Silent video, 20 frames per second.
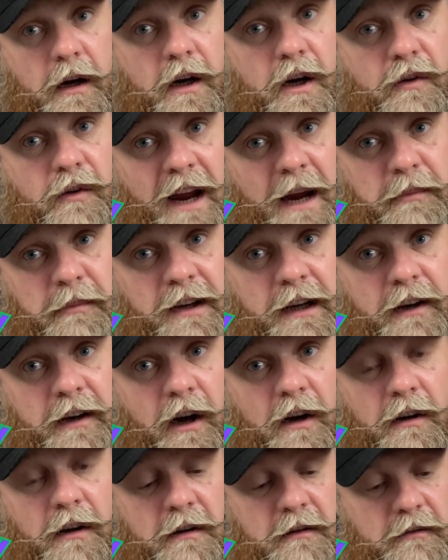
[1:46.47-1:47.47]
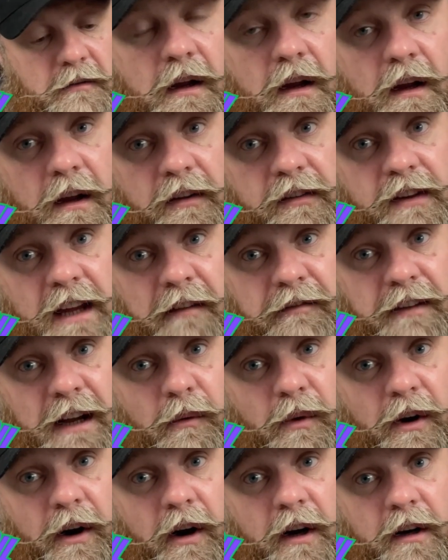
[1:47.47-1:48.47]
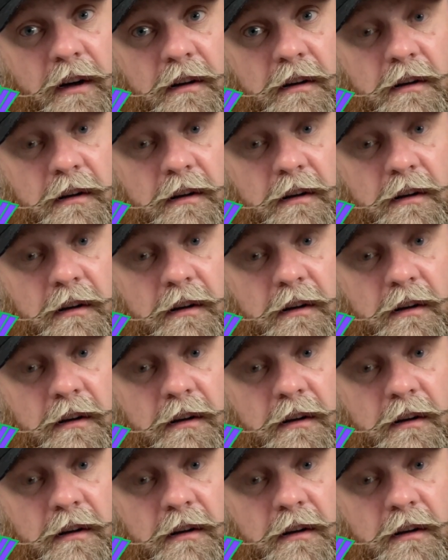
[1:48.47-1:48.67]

grapeseed oil, safflower oil,